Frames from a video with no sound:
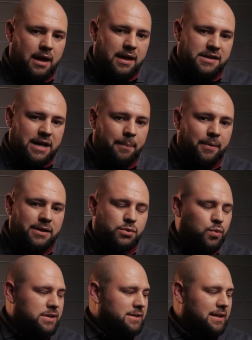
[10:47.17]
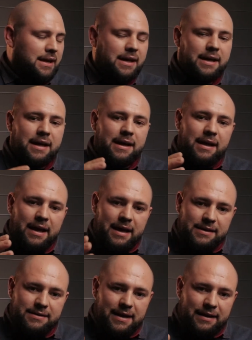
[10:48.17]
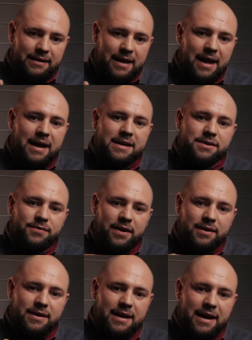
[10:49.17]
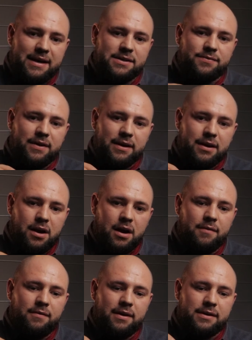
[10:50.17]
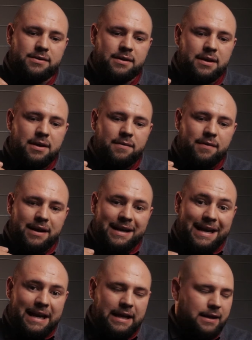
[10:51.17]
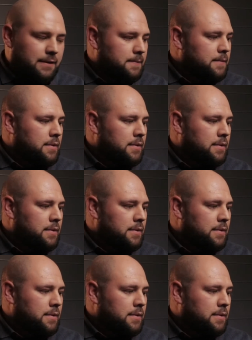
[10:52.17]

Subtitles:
Japanese whiskey is like that. It's very nice, very calm, very clean.